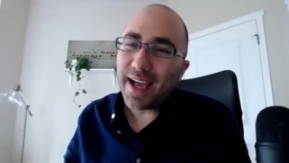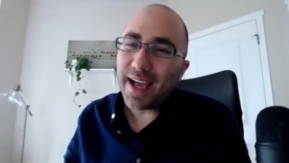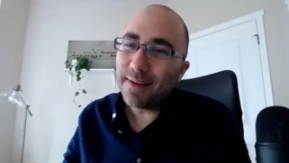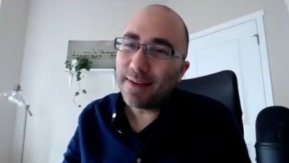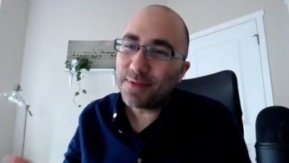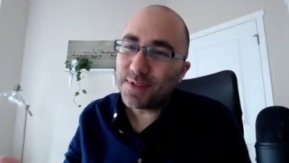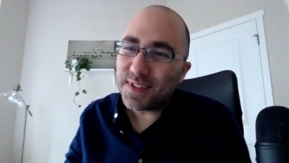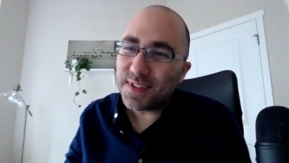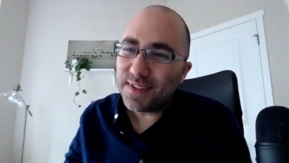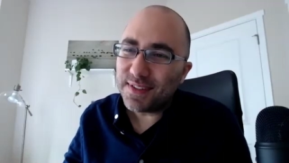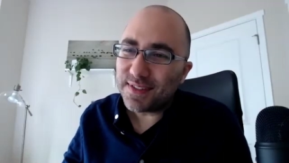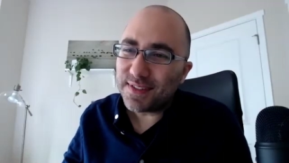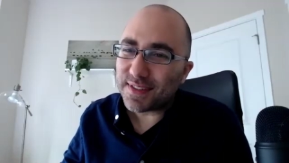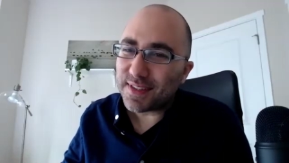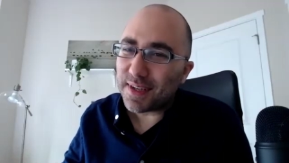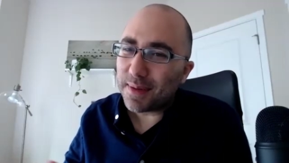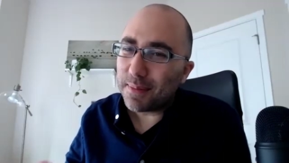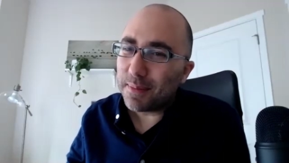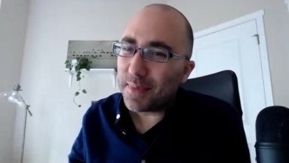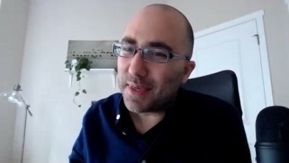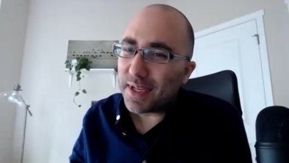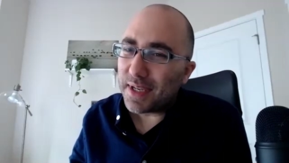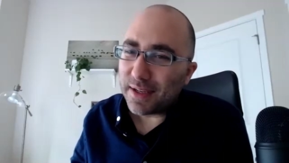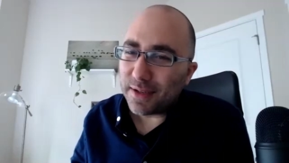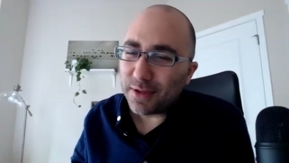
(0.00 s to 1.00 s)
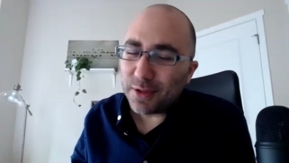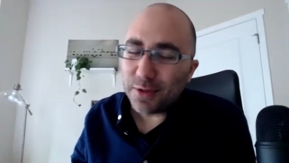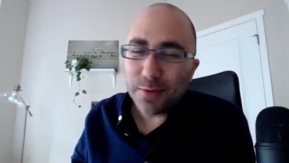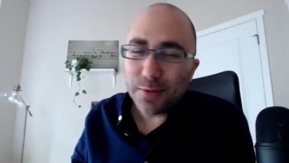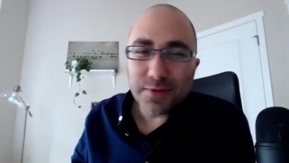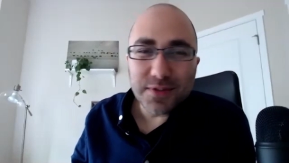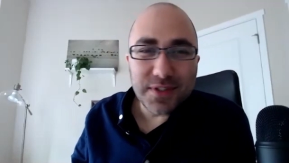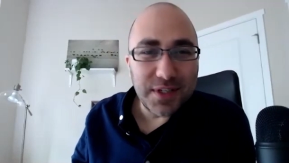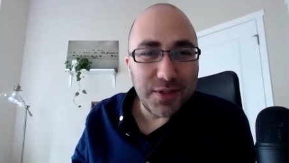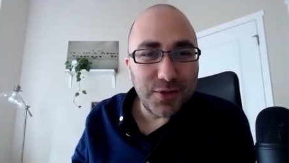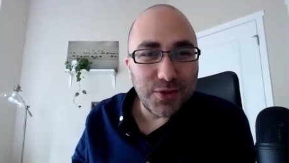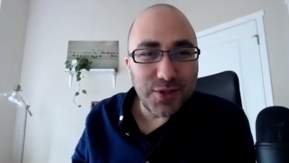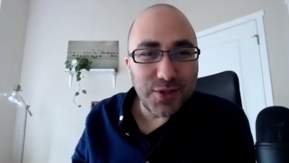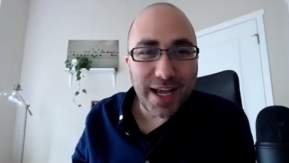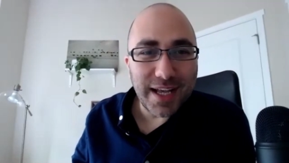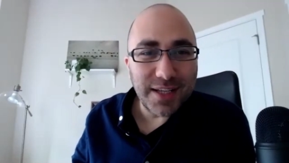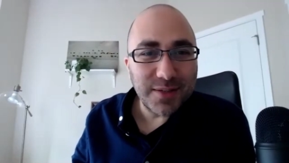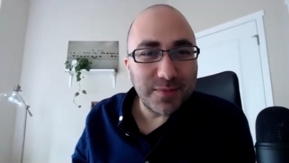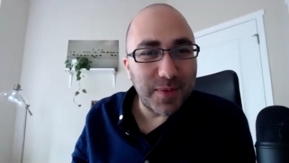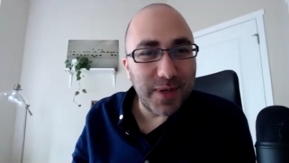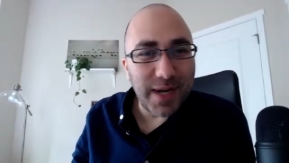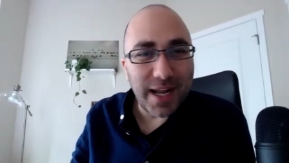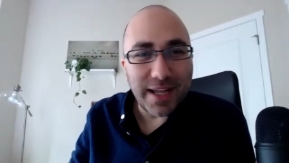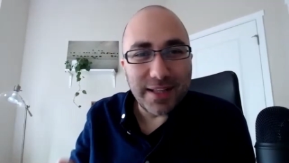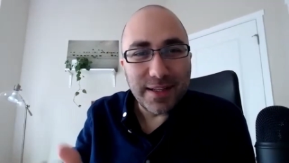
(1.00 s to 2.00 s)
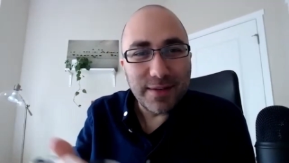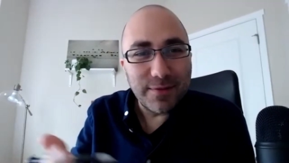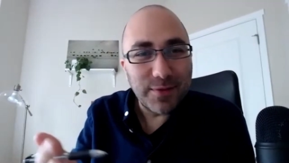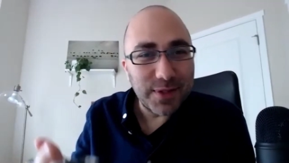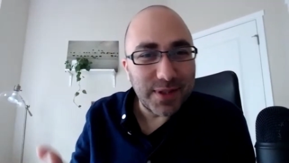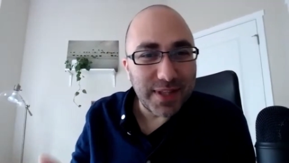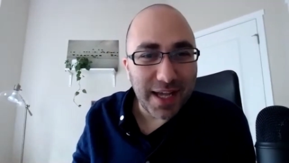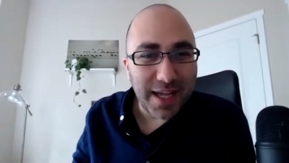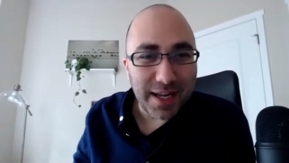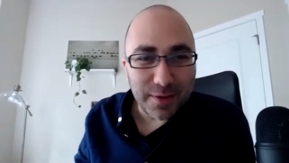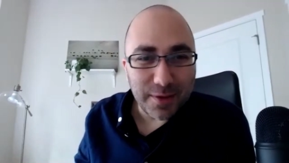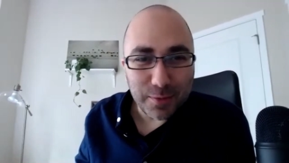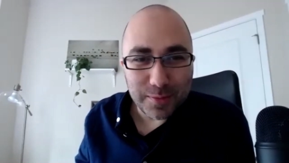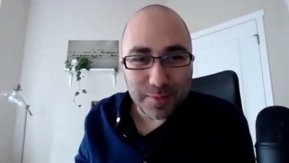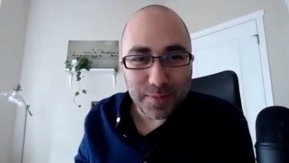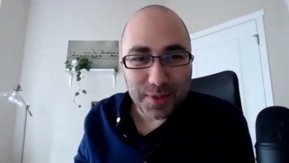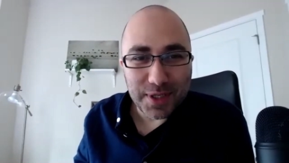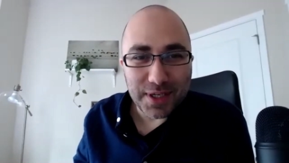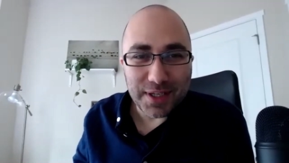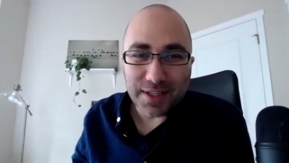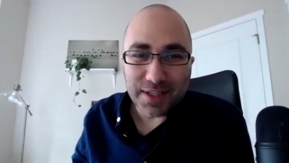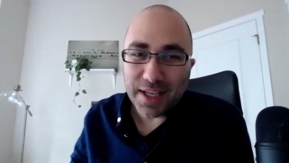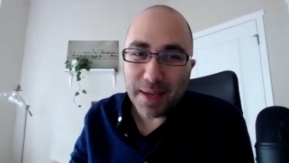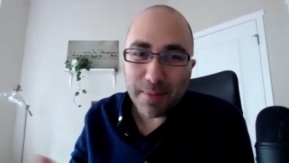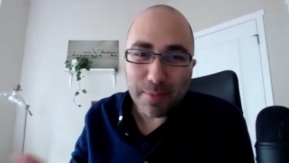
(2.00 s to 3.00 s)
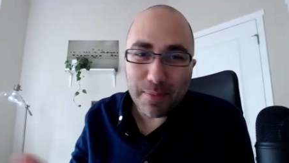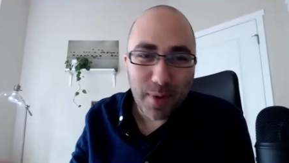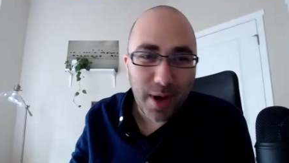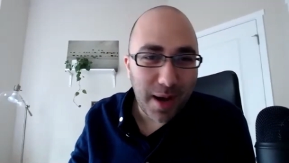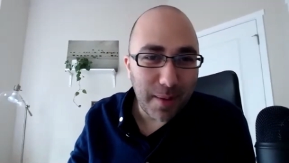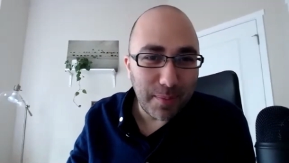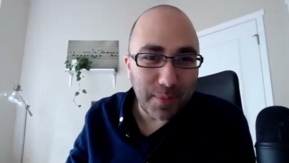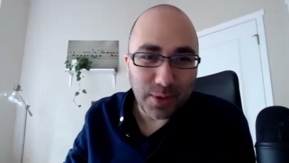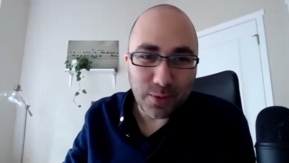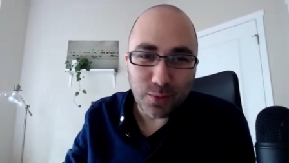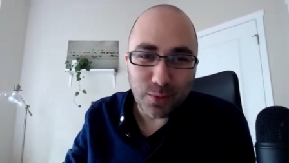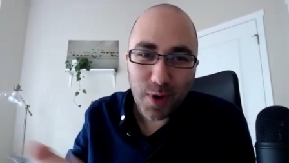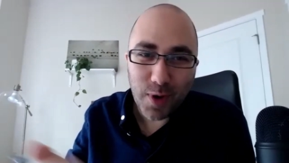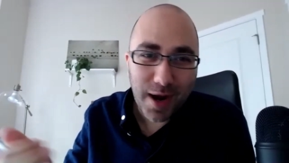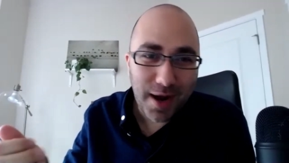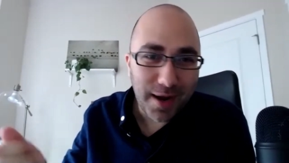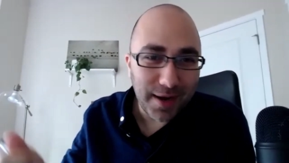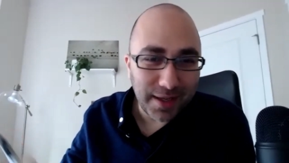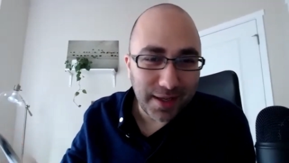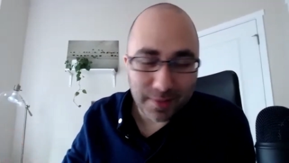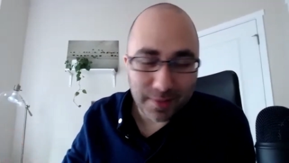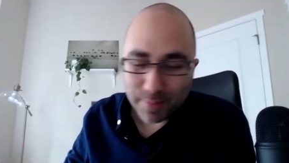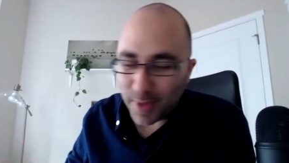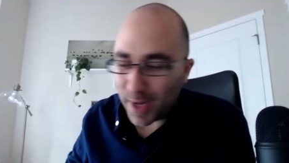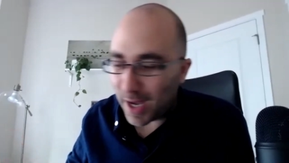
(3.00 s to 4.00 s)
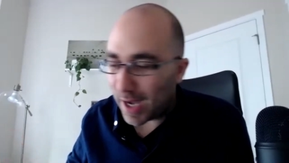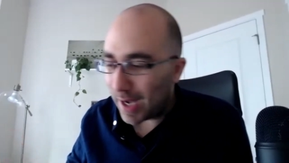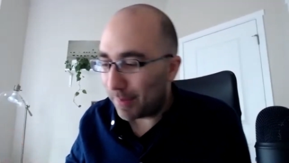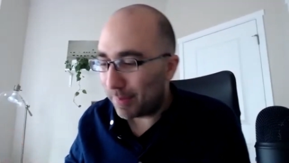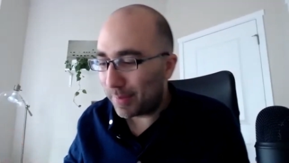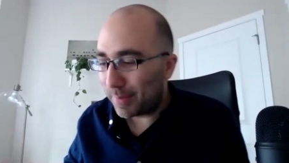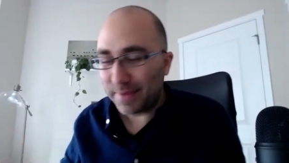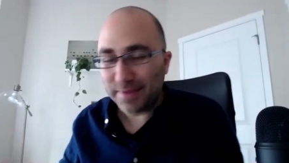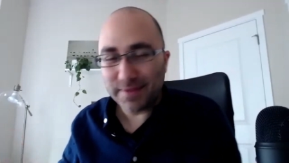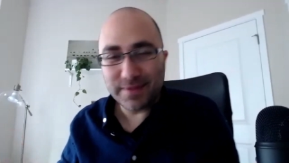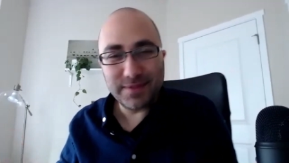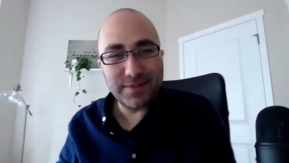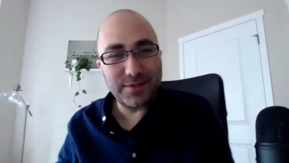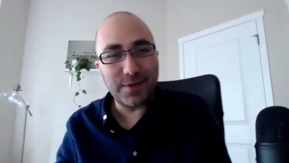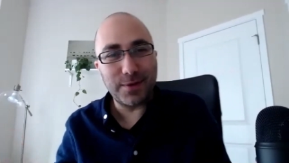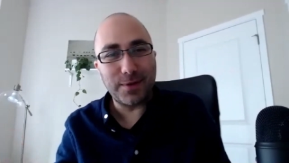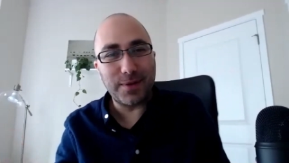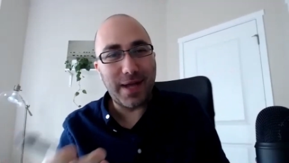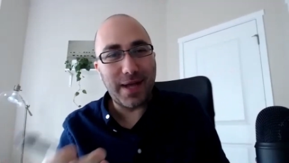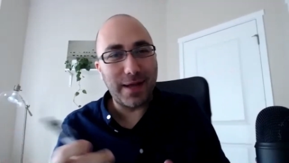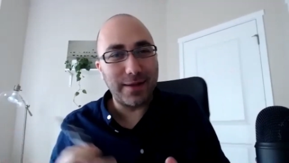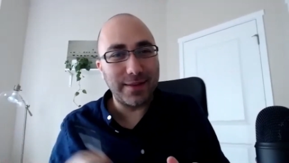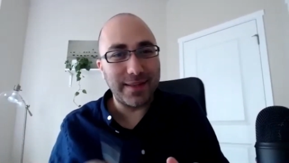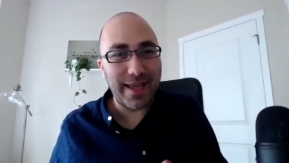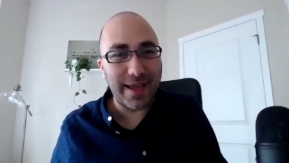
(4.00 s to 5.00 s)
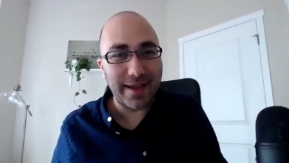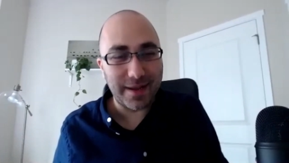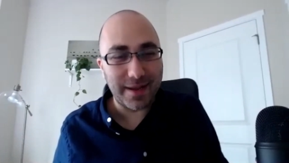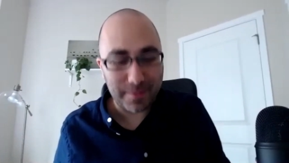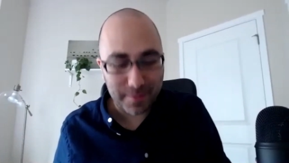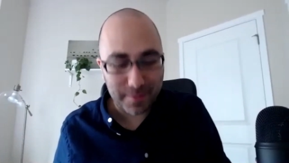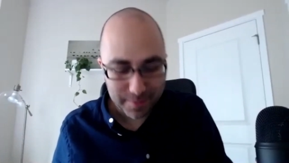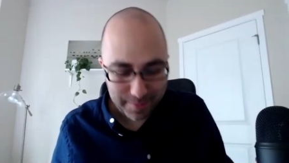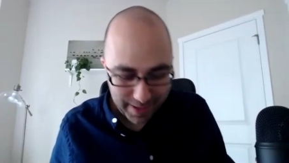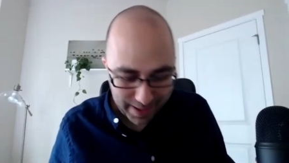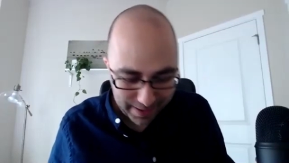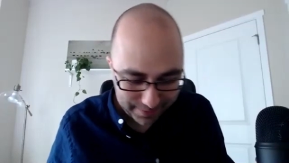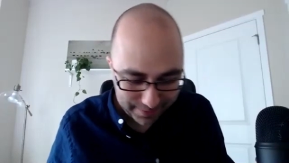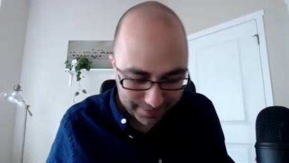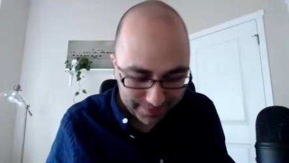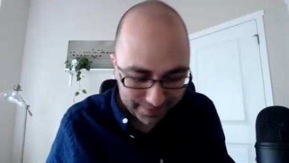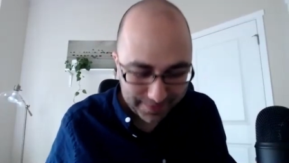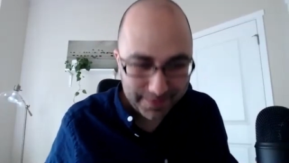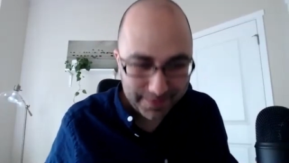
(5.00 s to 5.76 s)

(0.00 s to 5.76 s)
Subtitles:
I've seen some used in jazz, but I never thought it would be in hip hop and rock and pop. So how'd that come about?